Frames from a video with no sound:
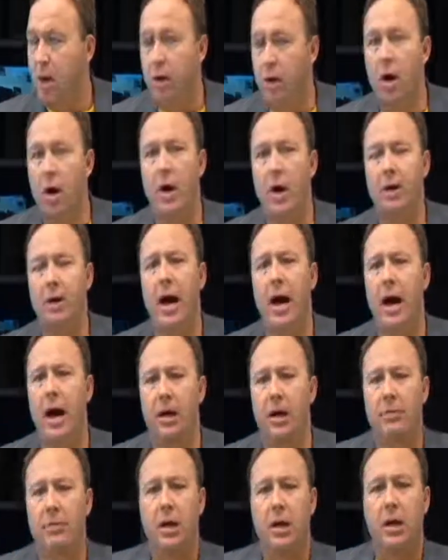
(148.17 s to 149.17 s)
Good.
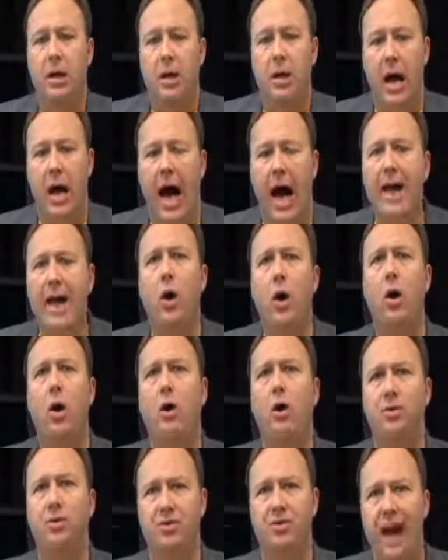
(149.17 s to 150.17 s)
I
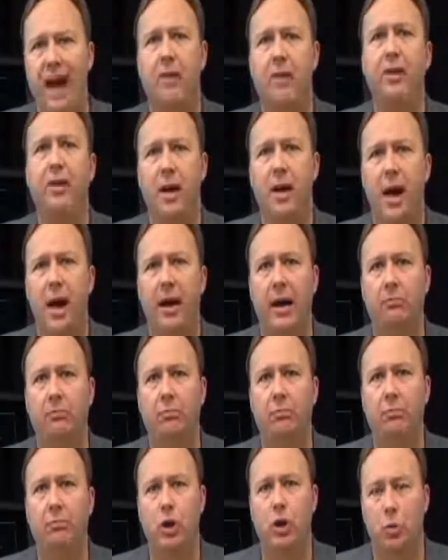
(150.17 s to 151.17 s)
heard Saturday night
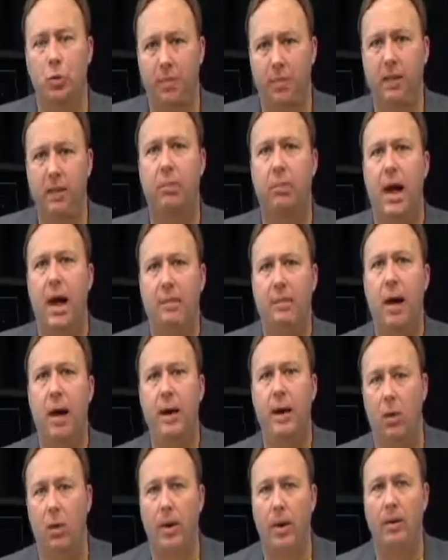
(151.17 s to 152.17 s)
you were being blamed
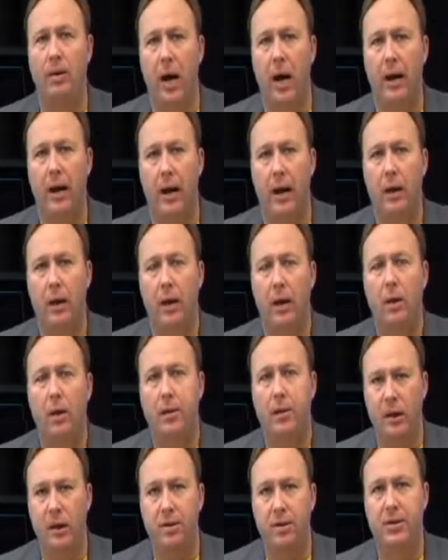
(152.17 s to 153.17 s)
by Lloyd Doggett,
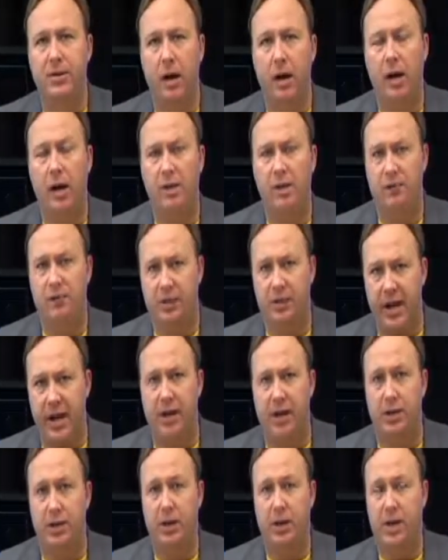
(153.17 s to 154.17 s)
the libertarians, of
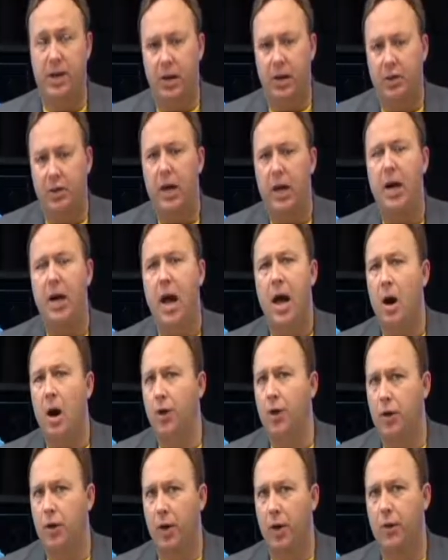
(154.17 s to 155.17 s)
staging this. I
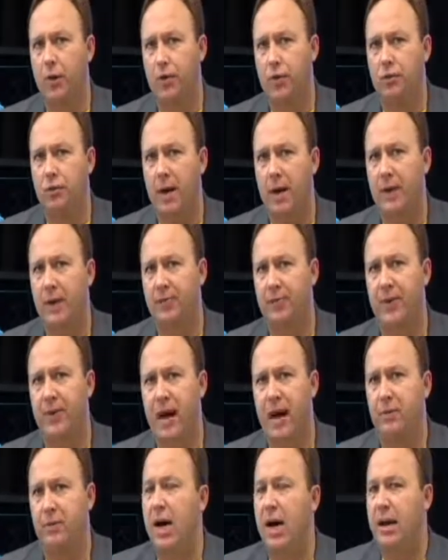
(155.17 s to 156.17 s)
heard you on News Radio
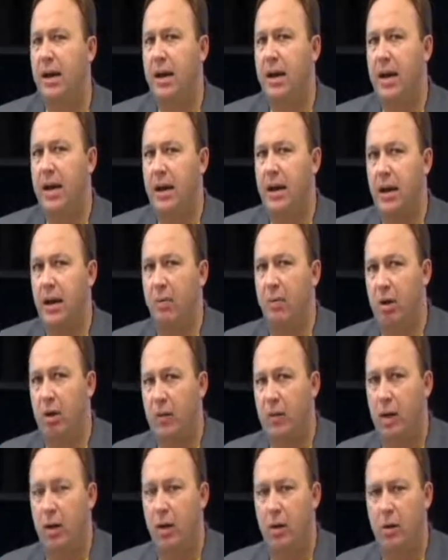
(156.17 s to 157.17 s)
590 AM, one
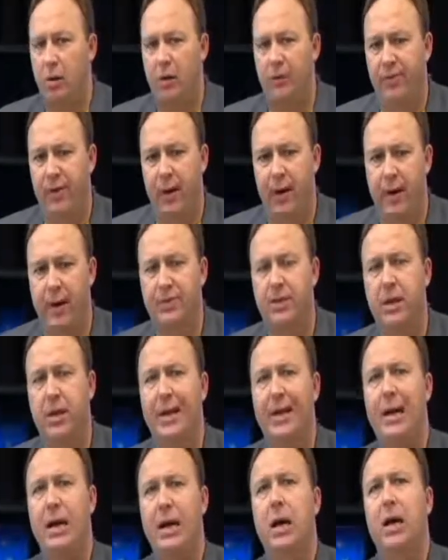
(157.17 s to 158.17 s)
of our local affiliates,
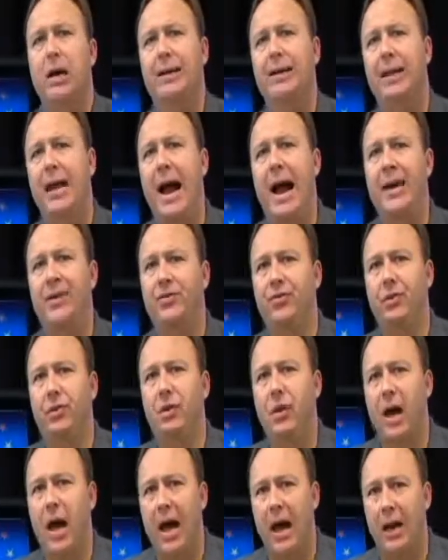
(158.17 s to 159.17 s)
last
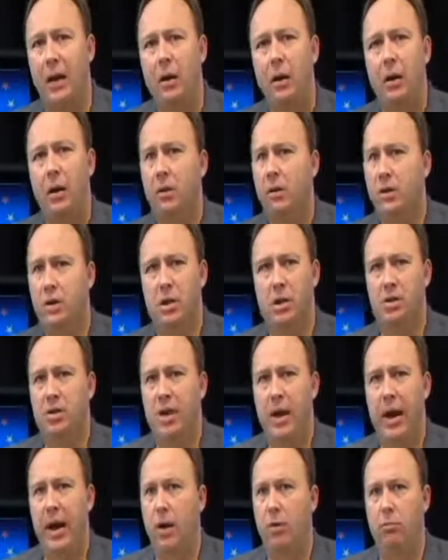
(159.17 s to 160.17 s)
night
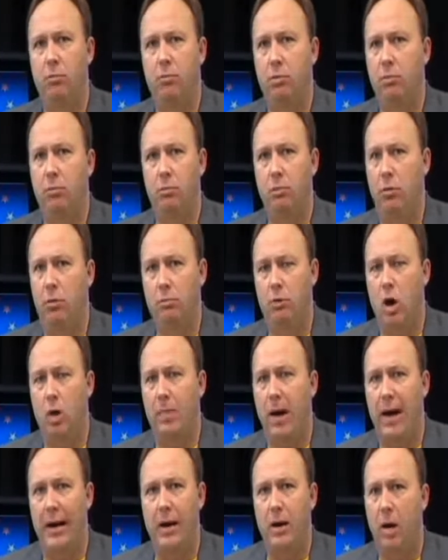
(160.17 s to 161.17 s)
saying
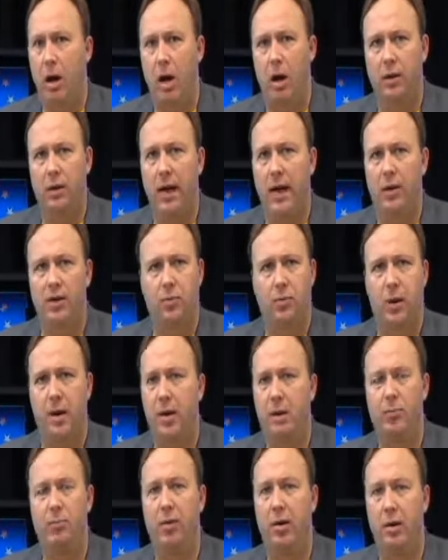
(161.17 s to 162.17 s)
nobody called us. We
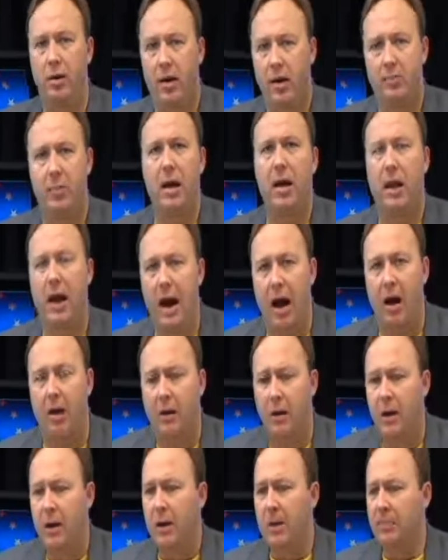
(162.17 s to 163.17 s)
didn't put an email out.
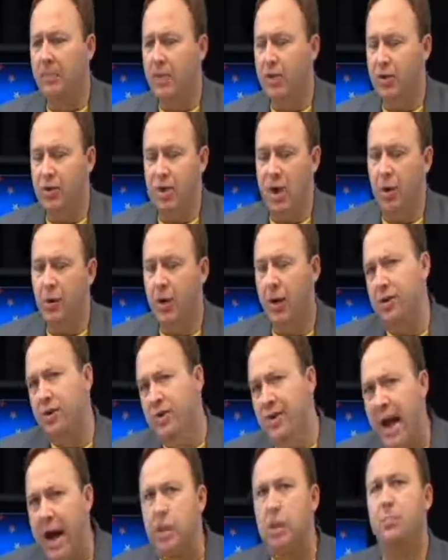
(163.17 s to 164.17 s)
So they're
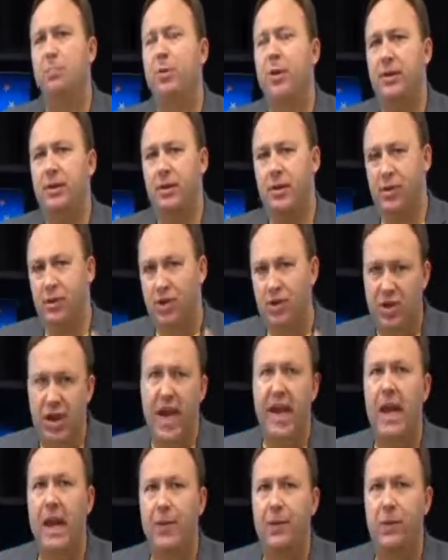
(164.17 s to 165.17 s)
desperate to
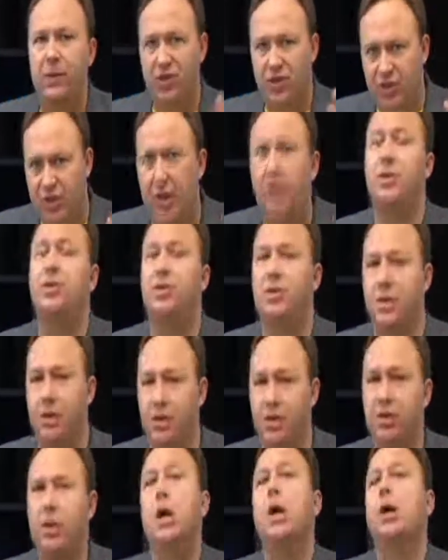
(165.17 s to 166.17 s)
say that
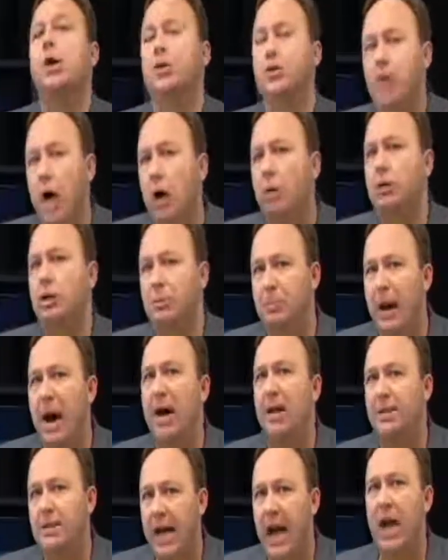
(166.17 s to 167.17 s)
citizens don't
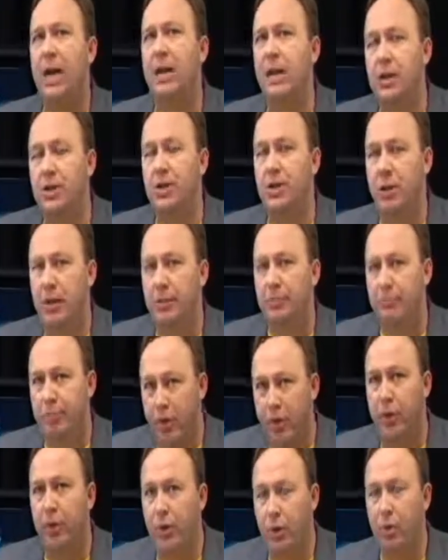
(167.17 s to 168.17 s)
spontaneously
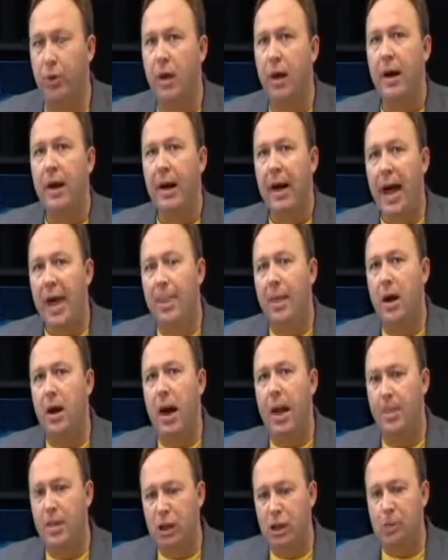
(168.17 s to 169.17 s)
boo, and
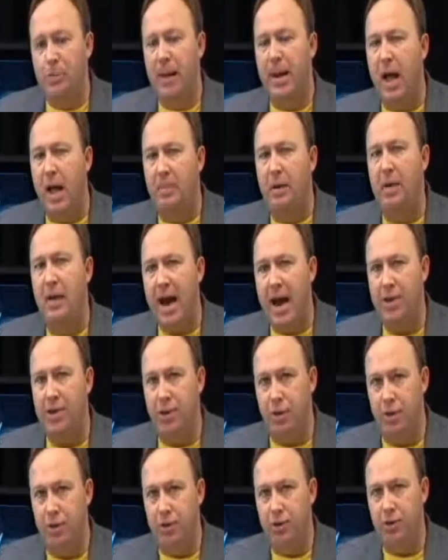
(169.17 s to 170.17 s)
this has become a
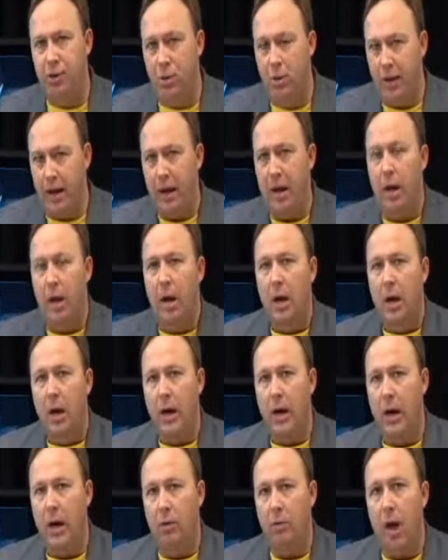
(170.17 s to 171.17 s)
national story.
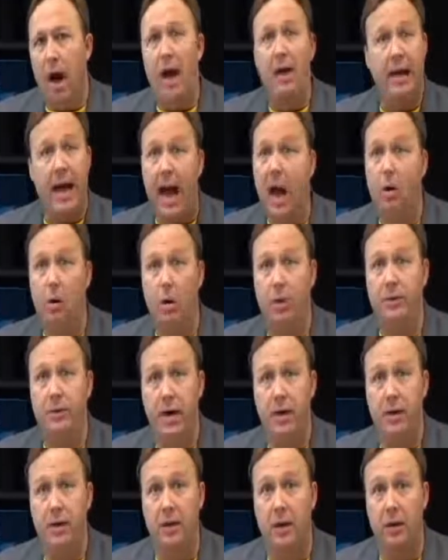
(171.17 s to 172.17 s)
Rock Howard,
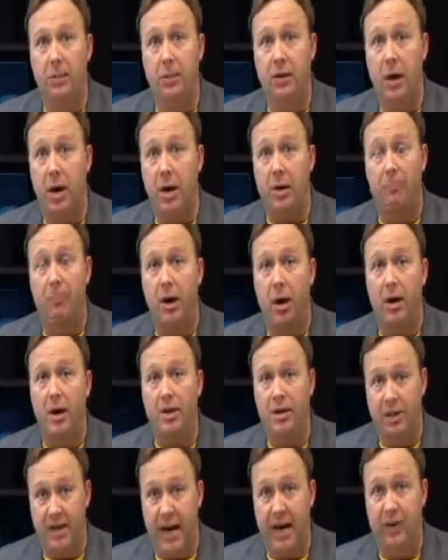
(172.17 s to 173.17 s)
did the Libertarian
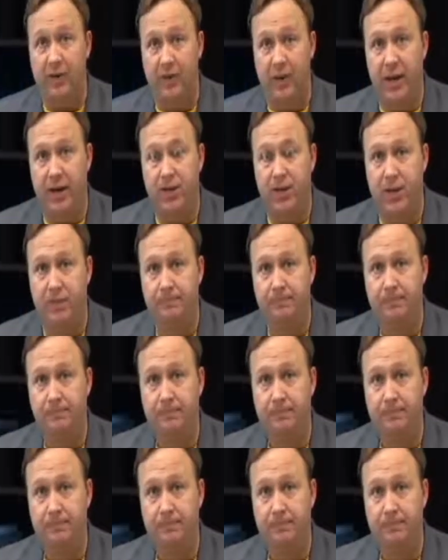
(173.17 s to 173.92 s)
Party stage this?